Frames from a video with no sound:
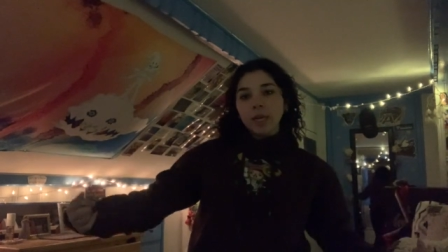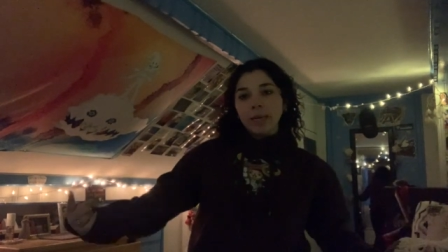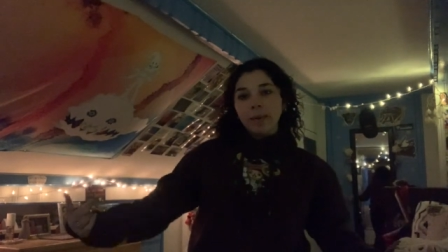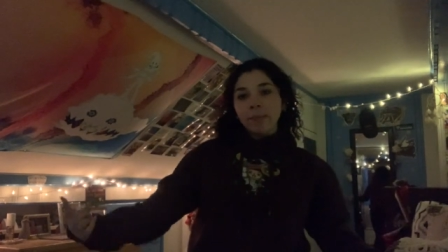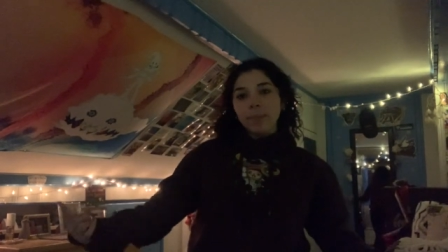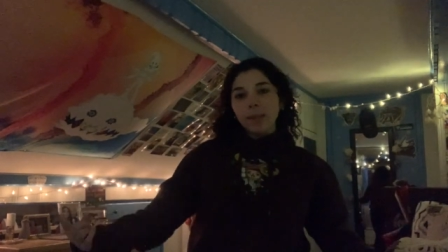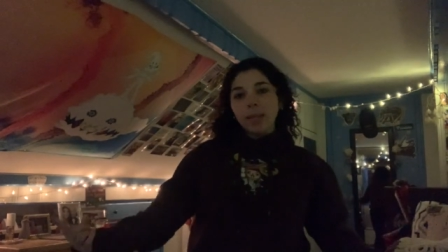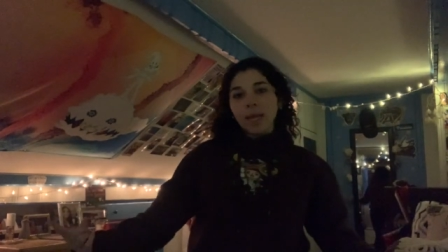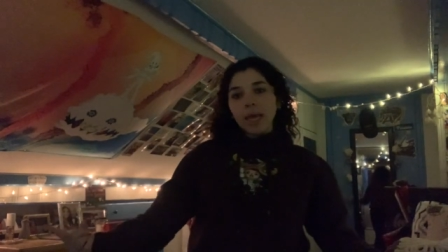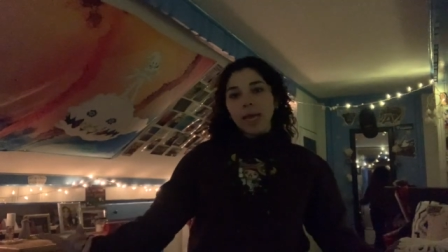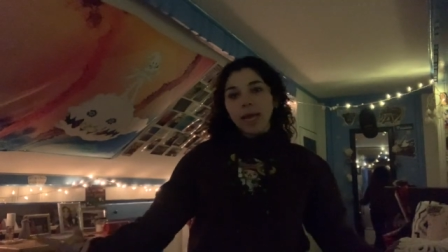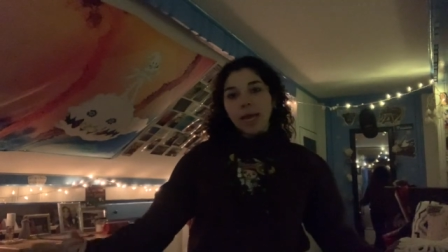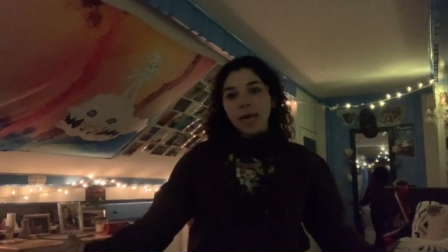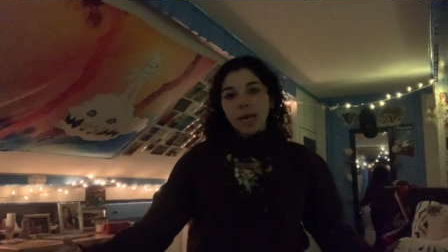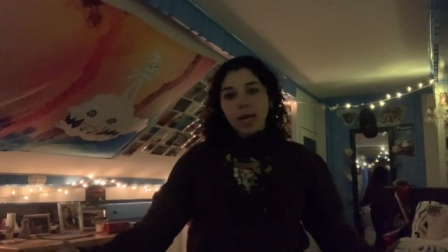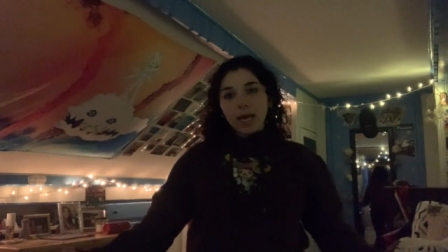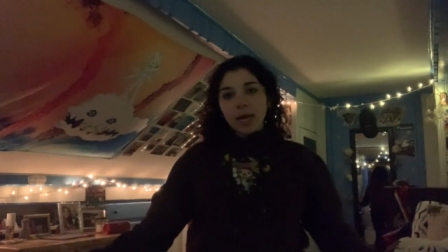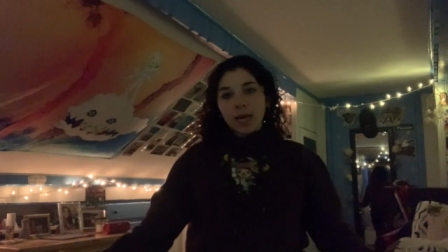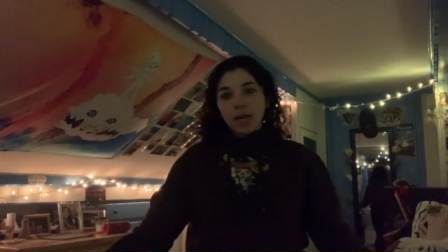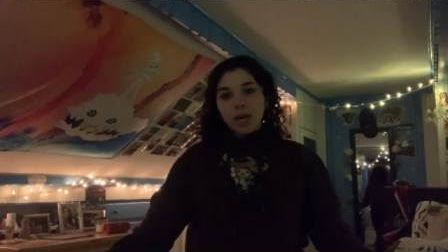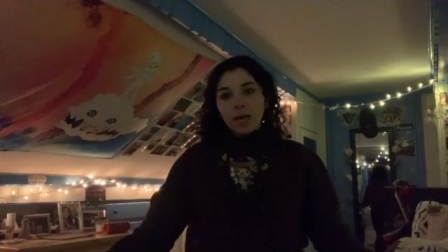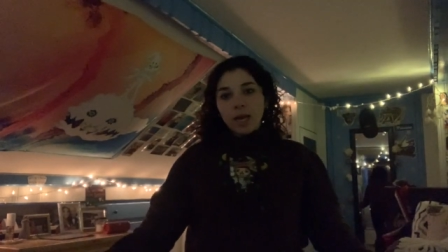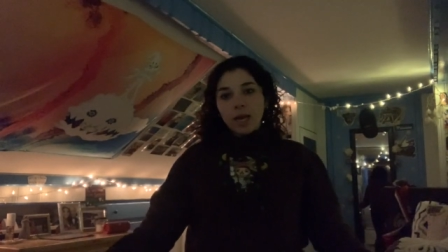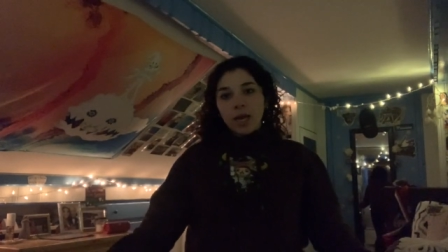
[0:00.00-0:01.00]
be like
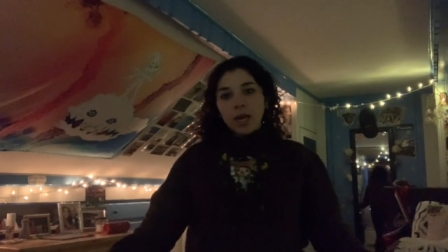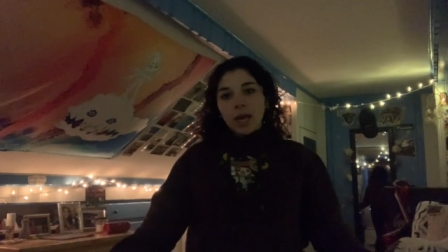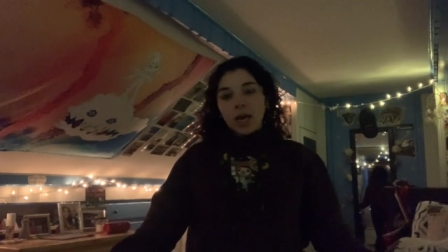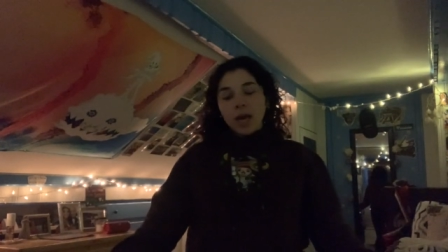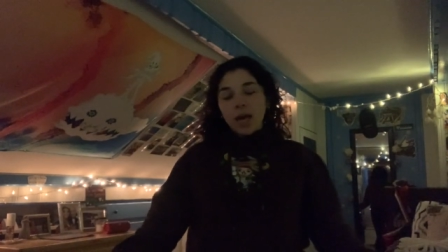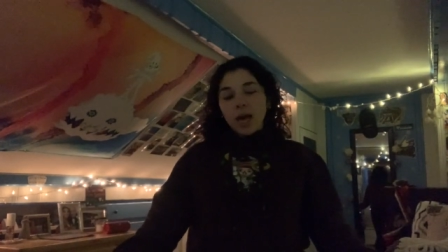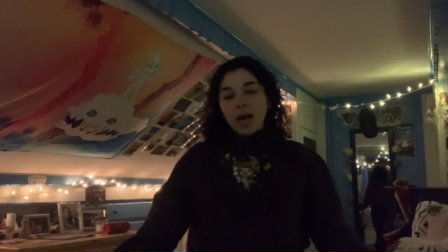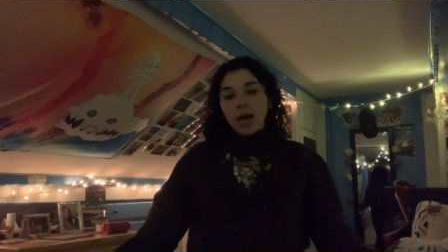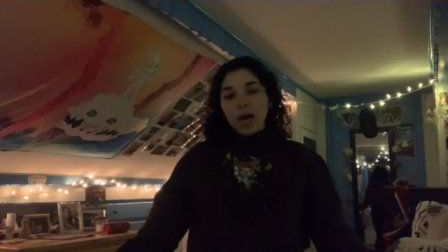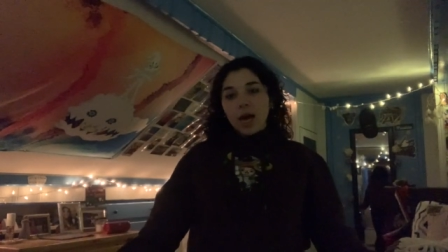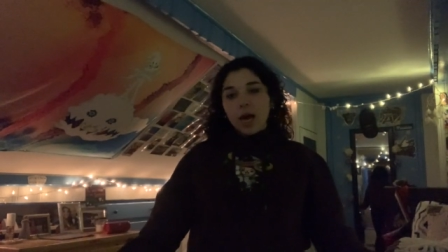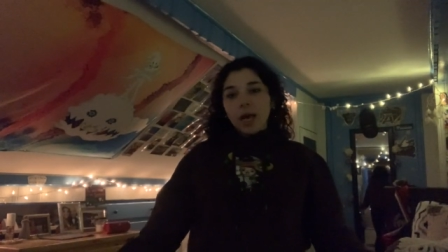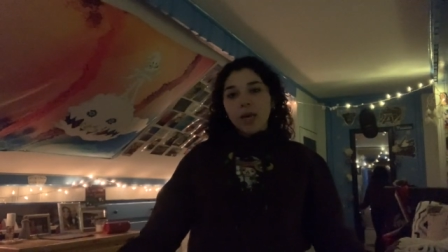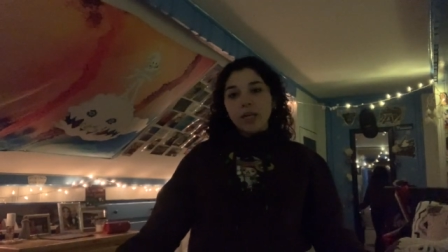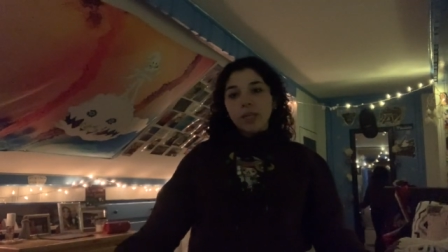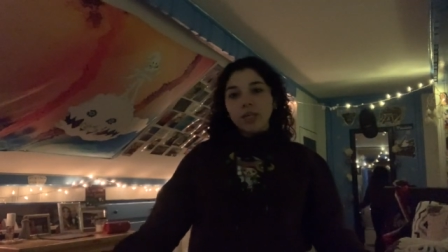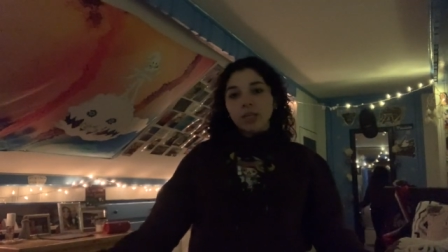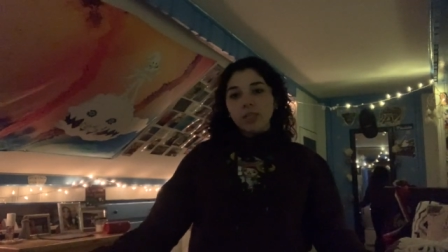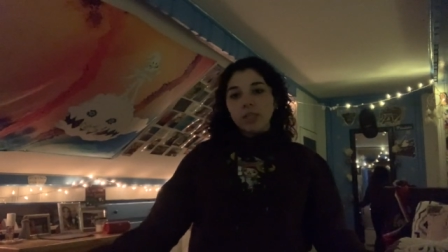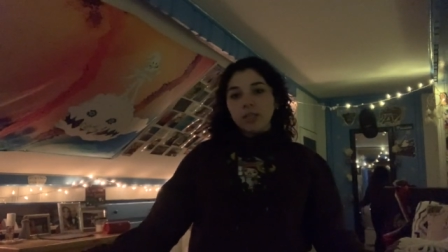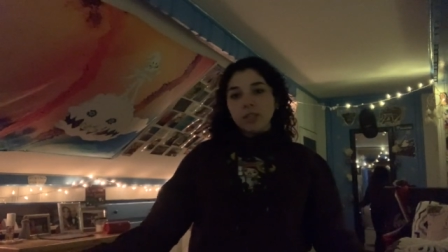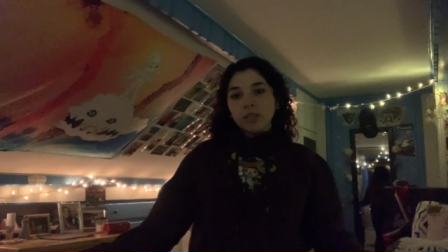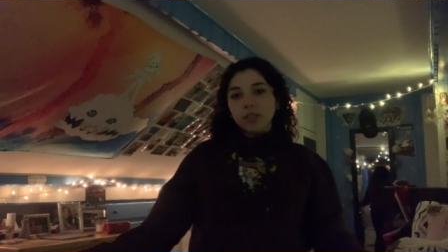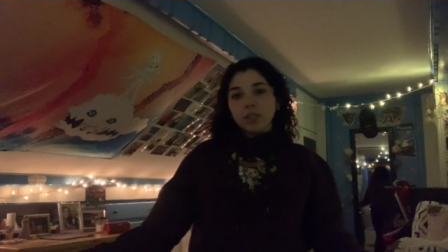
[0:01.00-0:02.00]

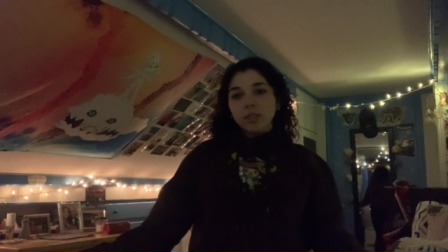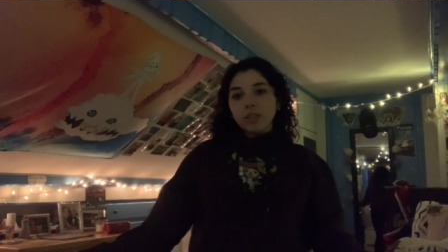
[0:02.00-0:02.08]
i